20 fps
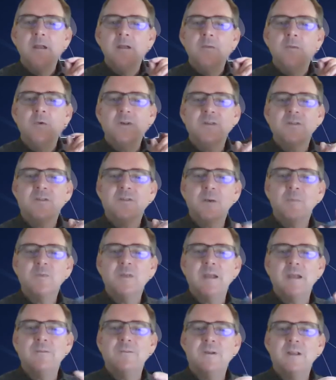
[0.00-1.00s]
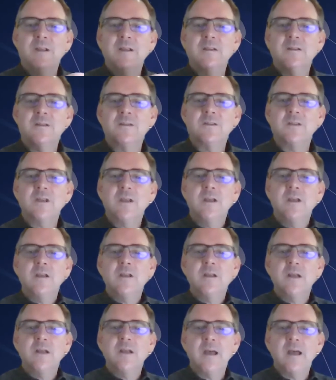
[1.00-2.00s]
What stops Africans
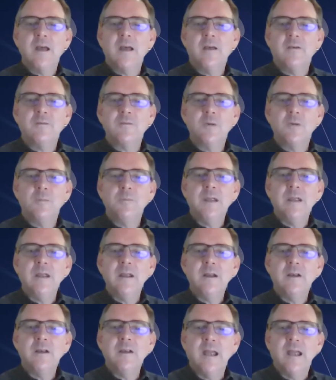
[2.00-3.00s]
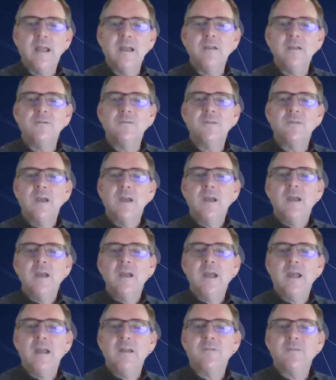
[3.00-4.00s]
from being creative
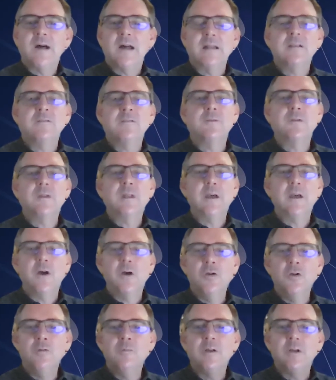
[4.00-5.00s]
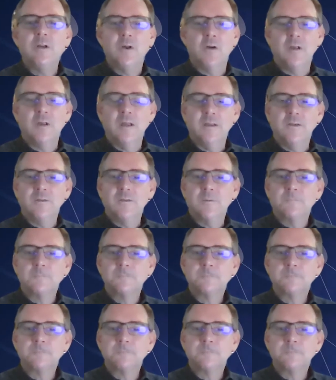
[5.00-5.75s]
and fighting for their own belongings?